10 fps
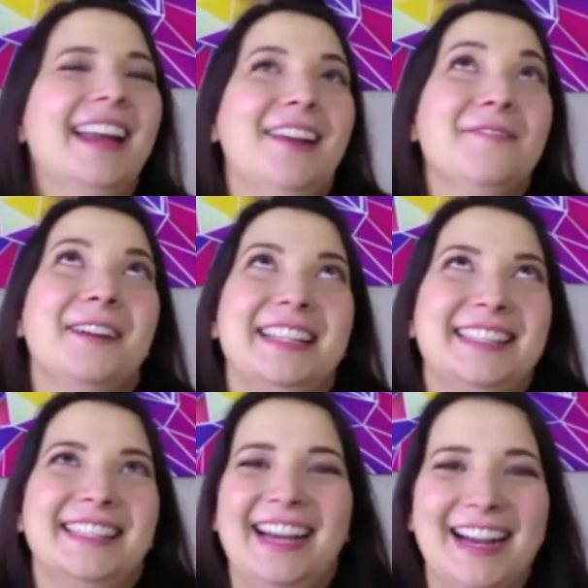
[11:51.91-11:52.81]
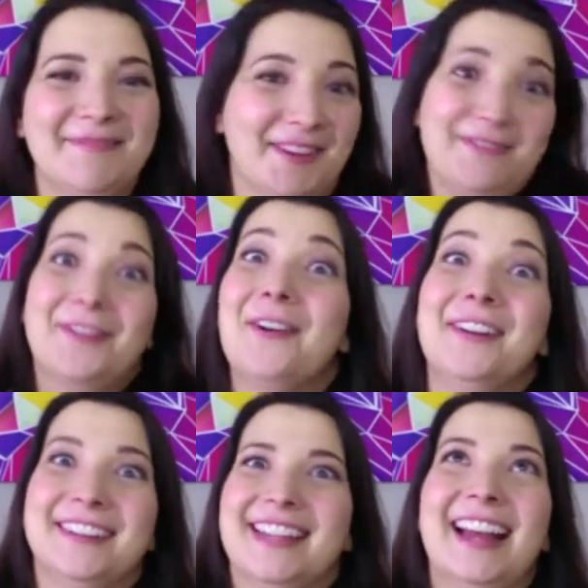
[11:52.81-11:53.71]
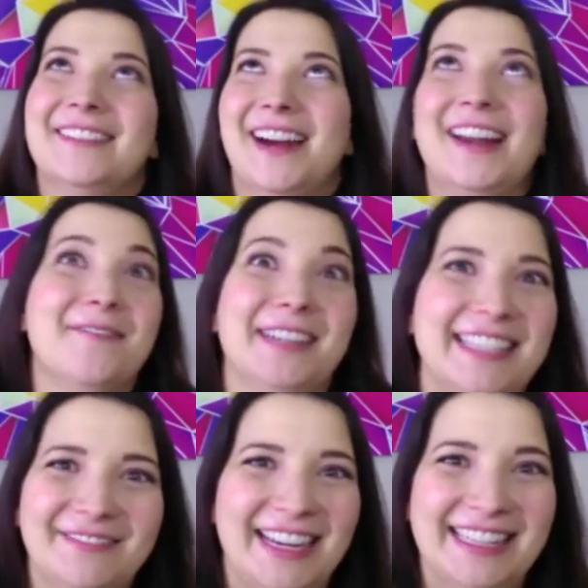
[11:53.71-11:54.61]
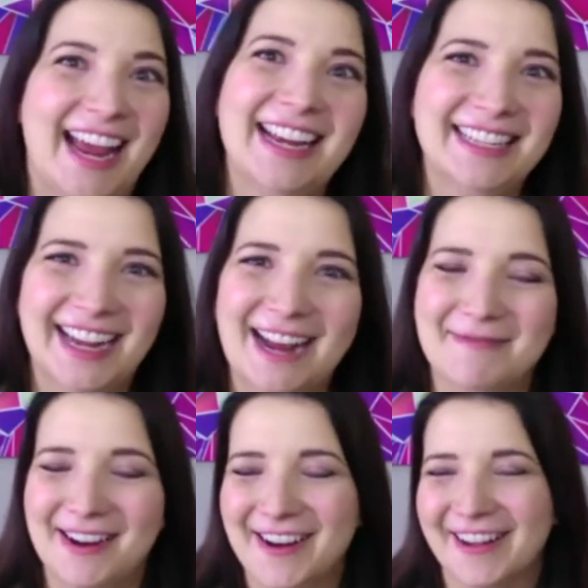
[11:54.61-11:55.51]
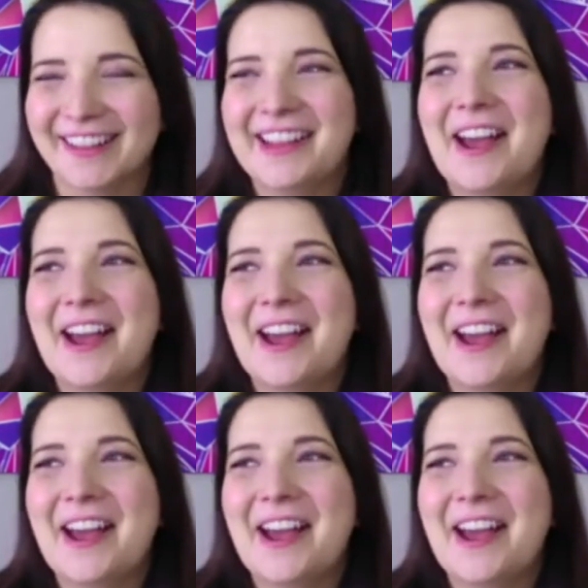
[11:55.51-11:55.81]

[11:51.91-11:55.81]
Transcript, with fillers: I don't waste time. Like, of course, I don't, I don't waste any time at all.